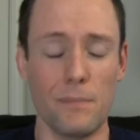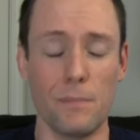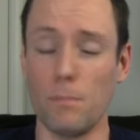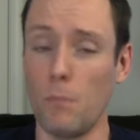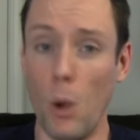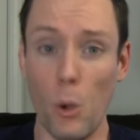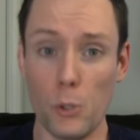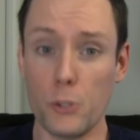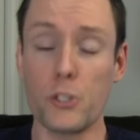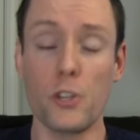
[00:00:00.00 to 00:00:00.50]

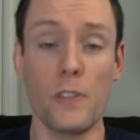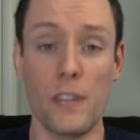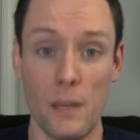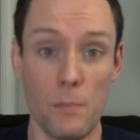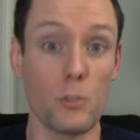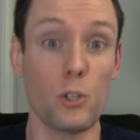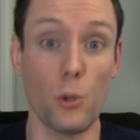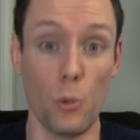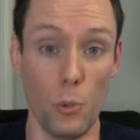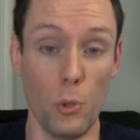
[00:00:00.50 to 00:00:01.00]
Most of
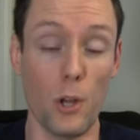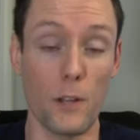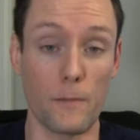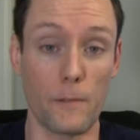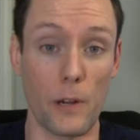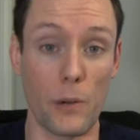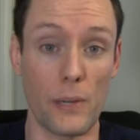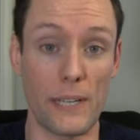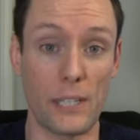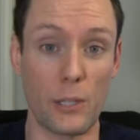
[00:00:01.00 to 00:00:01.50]
them do look
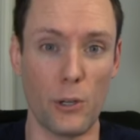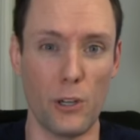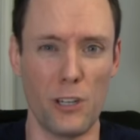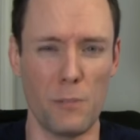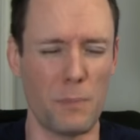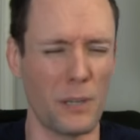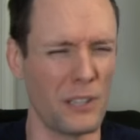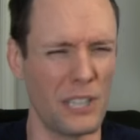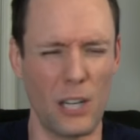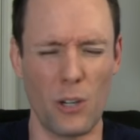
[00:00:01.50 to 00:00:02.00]
very
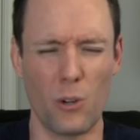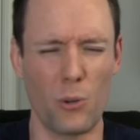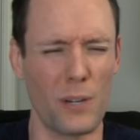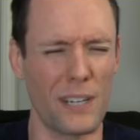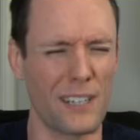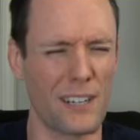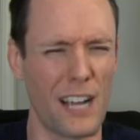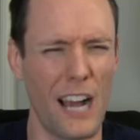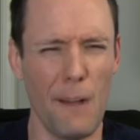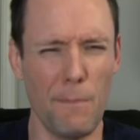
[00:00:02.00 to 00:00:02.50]
good, but there are
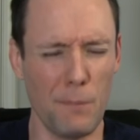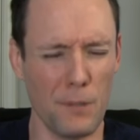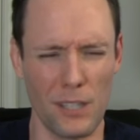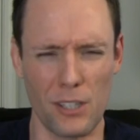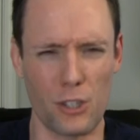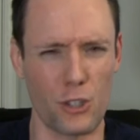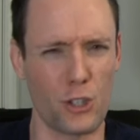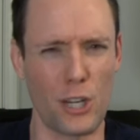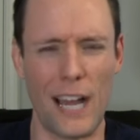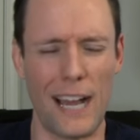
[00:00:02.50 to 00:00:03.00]
a couple
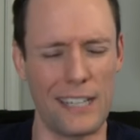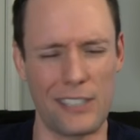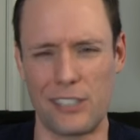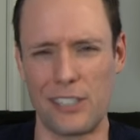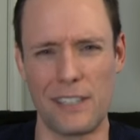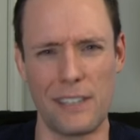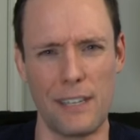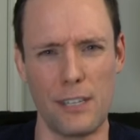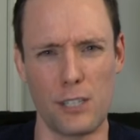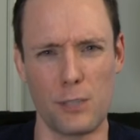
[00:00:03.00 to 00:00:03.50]
of shots
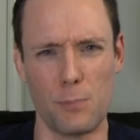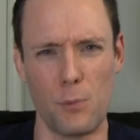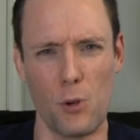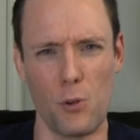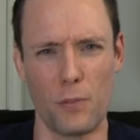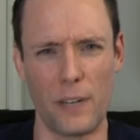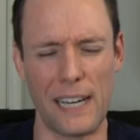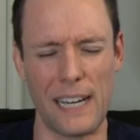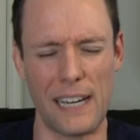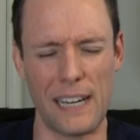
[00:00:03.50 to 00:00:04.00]
in this
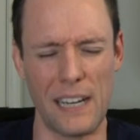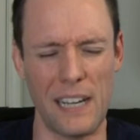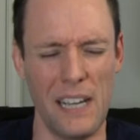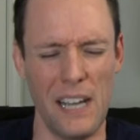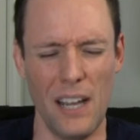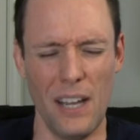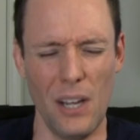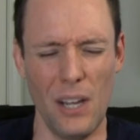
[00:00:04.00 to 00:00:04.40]
movie